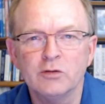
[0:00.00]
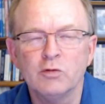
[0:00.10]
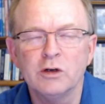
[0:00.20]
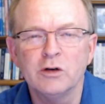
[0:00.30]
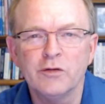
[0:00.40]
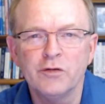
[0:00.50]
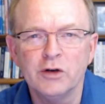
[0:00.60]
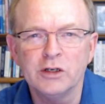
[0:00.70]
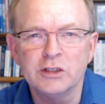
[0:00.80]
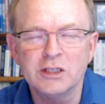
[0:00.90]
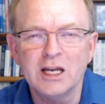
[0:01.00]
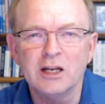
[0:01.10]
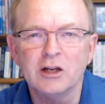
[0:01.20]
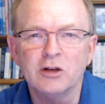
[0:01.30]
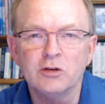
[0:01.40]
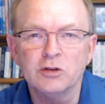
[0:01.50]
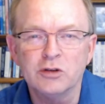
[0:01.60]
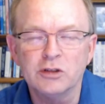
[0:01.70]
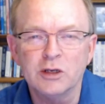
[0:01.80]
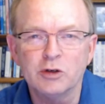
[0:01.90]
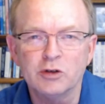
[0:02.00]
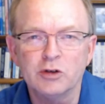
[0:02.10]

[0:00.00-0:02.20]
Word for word: where the foot is standing close to the subtalar